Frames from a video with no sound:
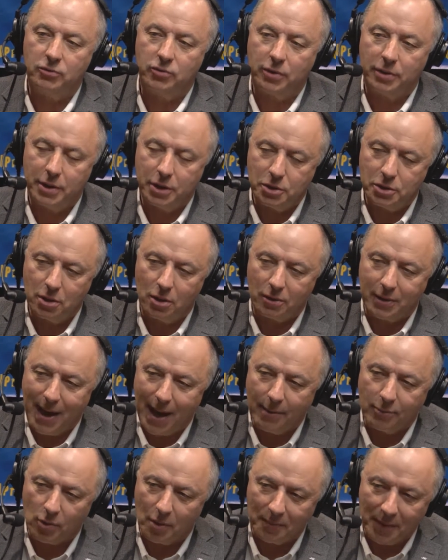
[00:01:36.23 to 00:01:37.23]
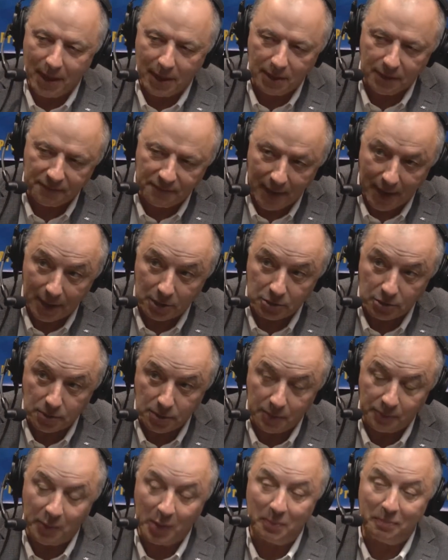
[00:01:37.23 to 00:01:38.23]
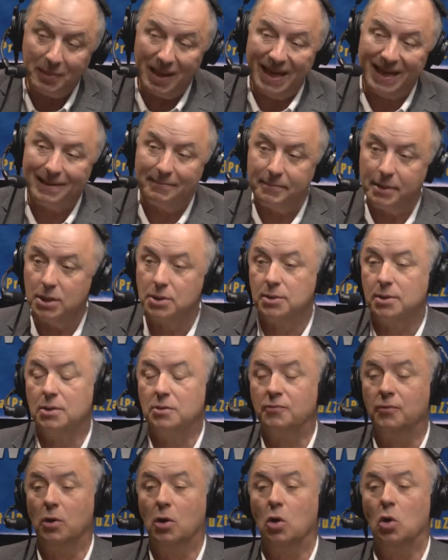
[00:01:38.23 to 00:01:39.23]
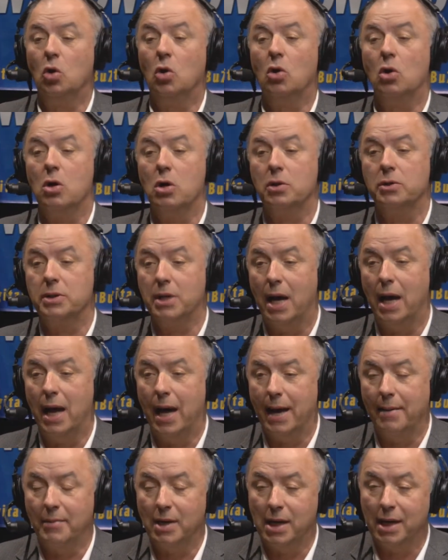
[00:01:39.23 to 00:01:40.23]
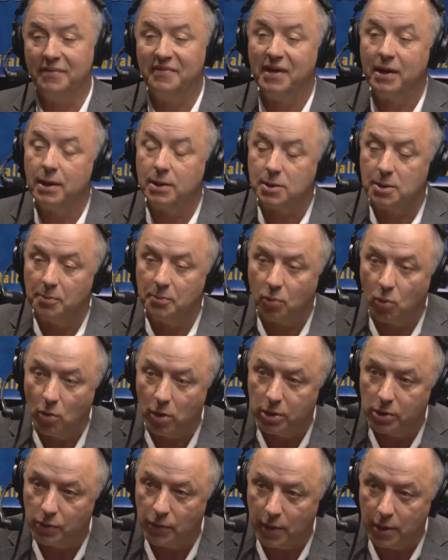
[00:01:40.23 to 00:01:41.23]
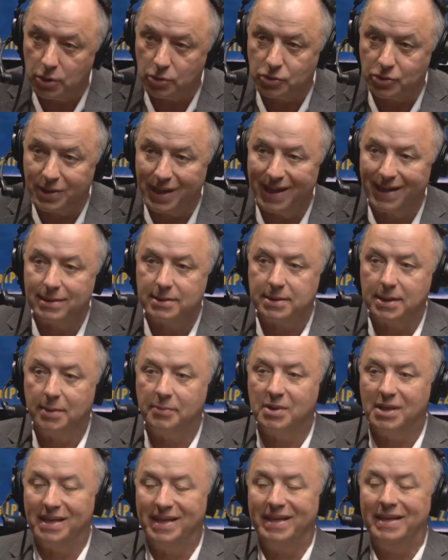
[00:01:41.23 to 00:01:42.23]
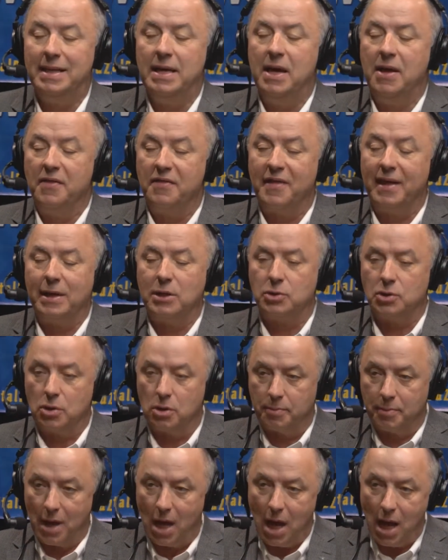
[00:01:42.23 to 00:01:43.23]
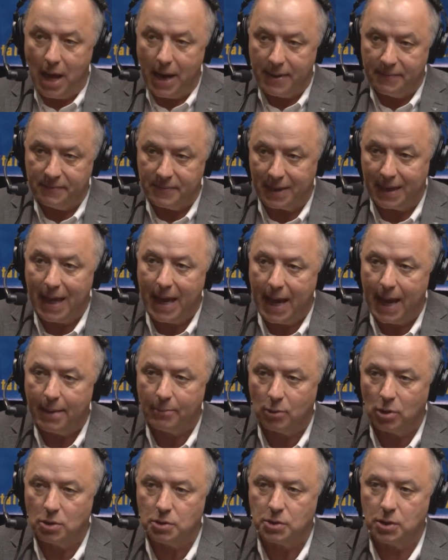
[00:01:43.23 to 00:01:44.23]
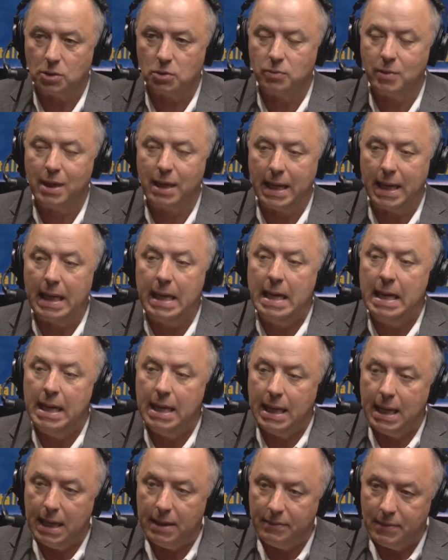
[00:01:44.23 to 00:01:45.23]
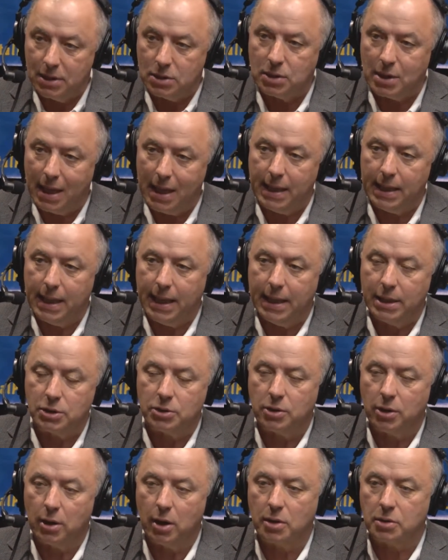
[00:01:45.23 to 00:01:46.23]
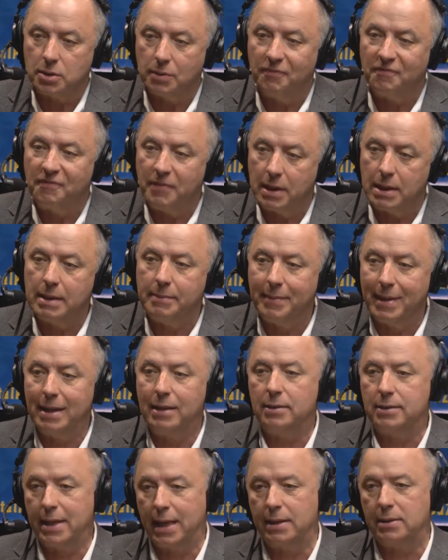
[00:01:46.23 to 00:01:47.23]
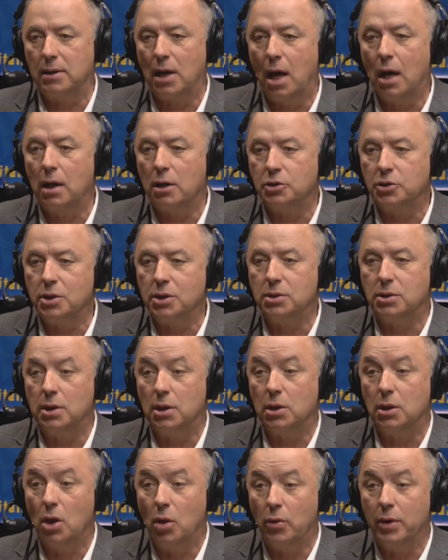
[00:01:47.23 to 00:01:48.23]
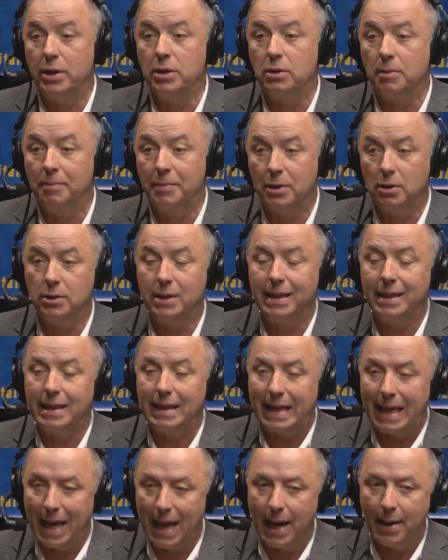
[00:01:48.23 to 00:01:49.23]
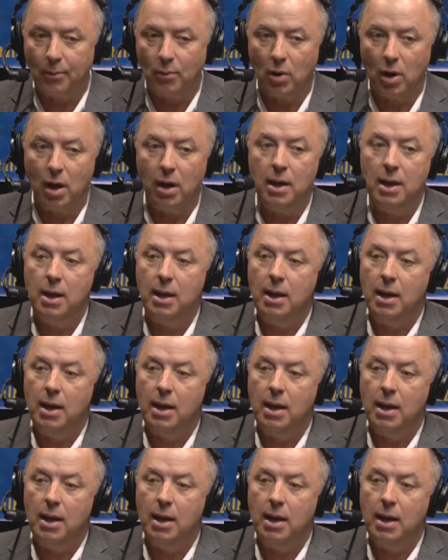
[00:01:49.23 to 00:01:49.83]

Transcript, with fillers: traditional camera manufacturers have been in business for a long time, and I think it's important to understand some of the things that are behind the cameras. There's really, in this day and age, there are some fundamental technologies that go into building a camera